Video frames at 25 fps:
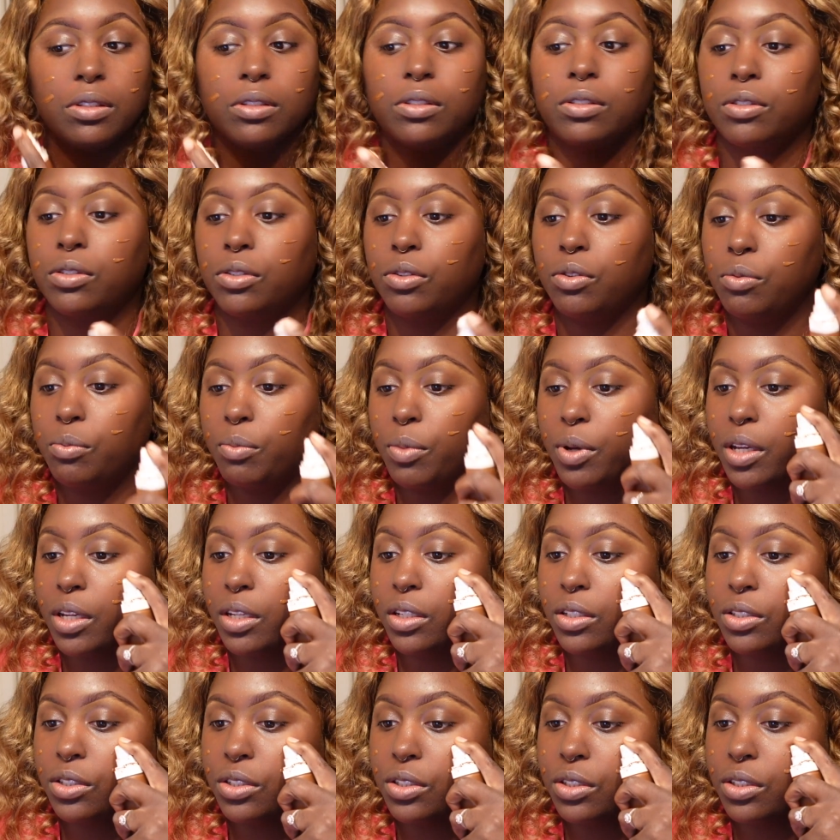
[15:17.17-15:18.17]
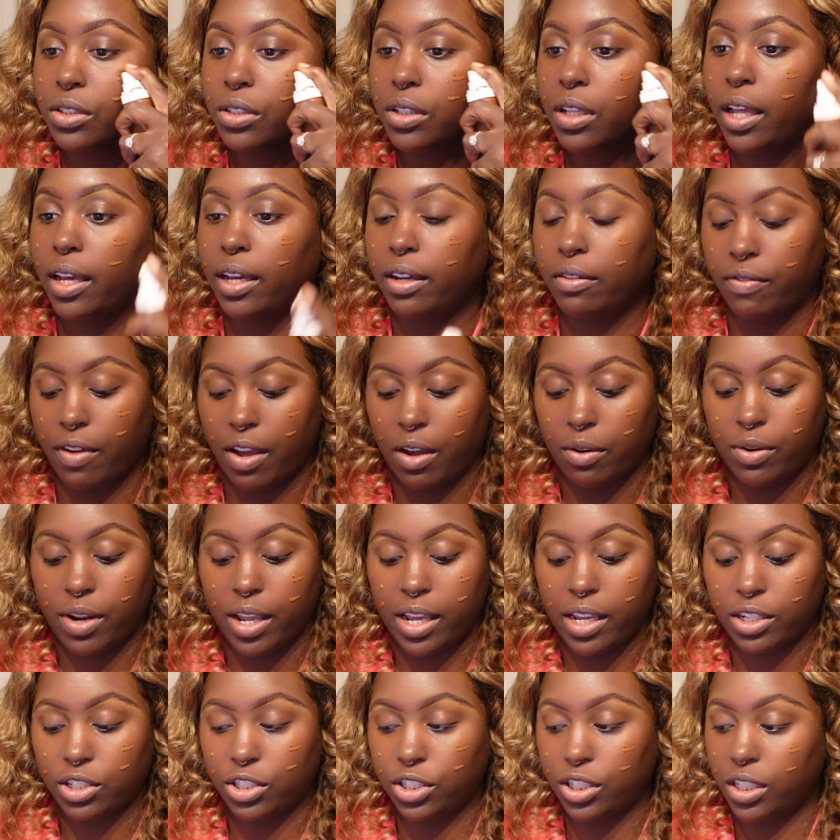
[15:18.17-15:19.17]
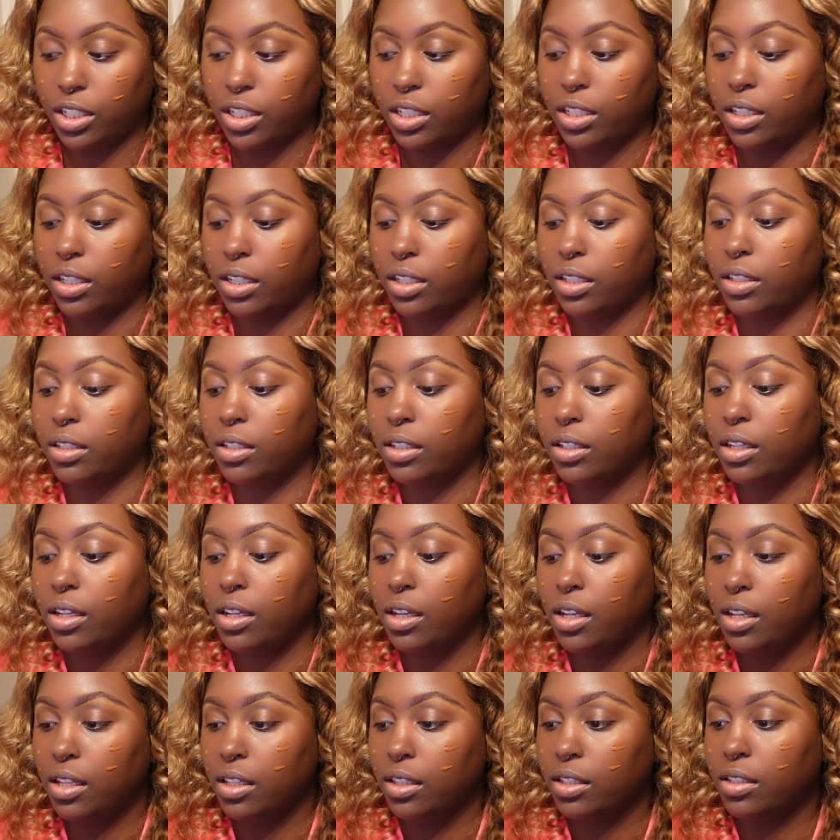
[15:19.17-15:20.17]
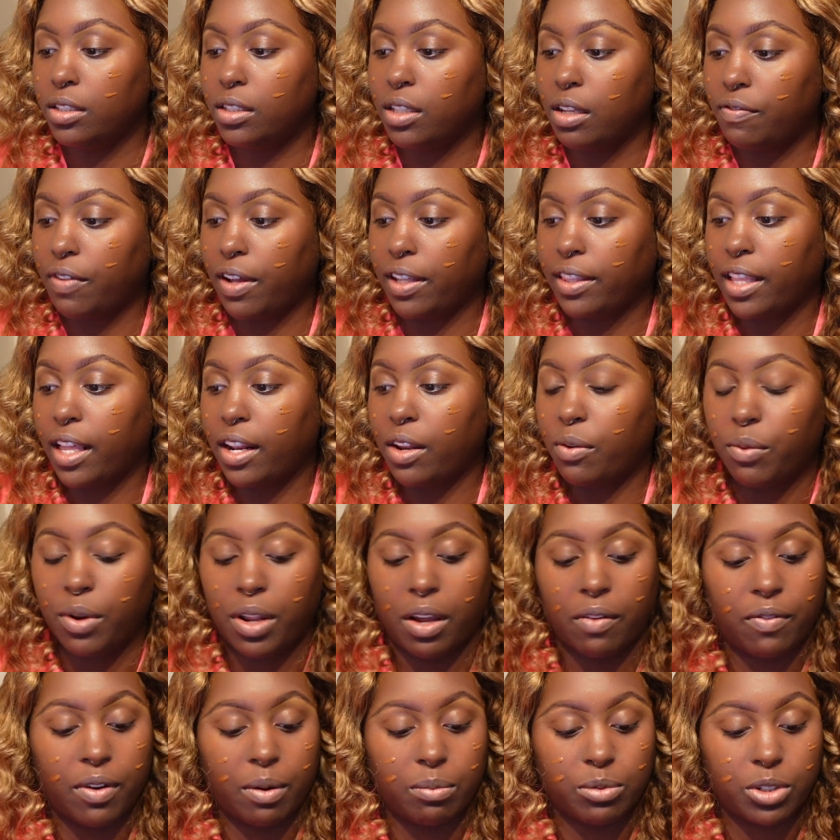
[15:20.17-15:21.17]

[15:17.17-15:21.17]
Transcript: too much like foundation and stuff like that or whatever.